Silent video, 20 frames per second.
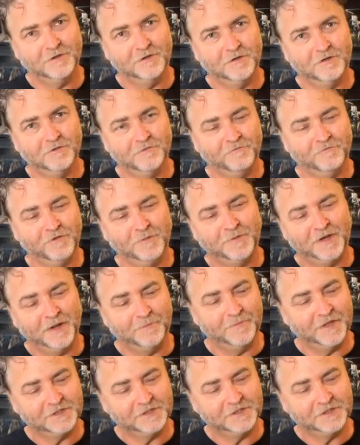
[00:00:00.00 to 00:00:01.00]
flip it up.
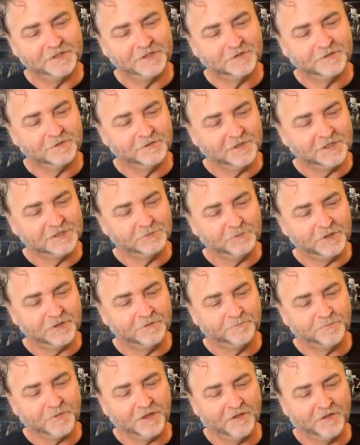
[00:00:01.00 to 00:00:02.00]
That's sweet.
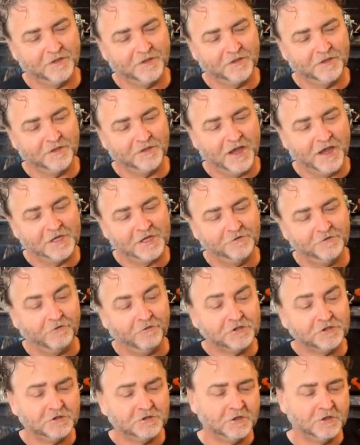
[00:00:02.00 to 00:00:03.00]
And you've
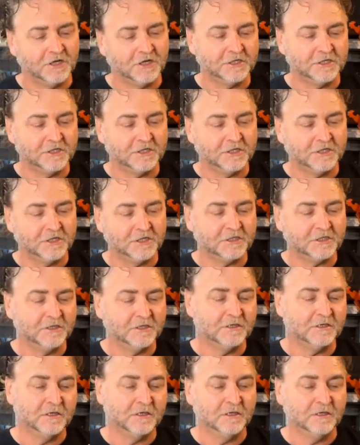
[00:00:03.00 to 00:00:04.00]
also got
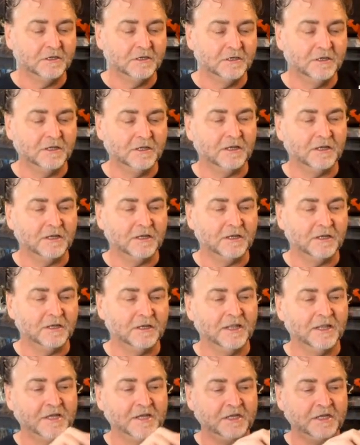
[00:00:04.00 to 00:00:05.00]

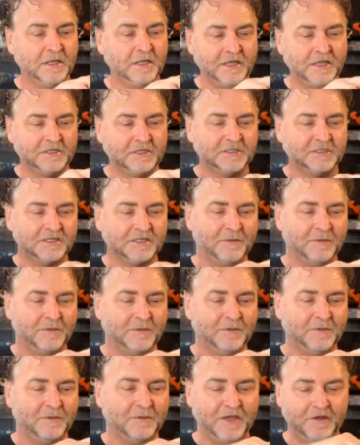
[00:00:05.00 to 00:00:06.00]
landing legs that come
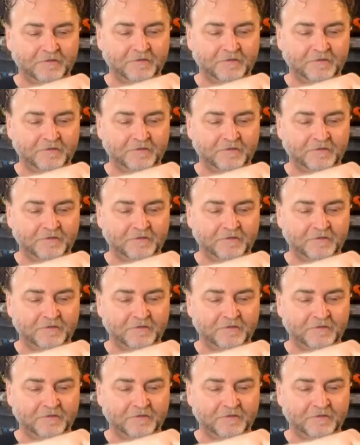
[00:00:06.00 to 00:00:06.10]
out from the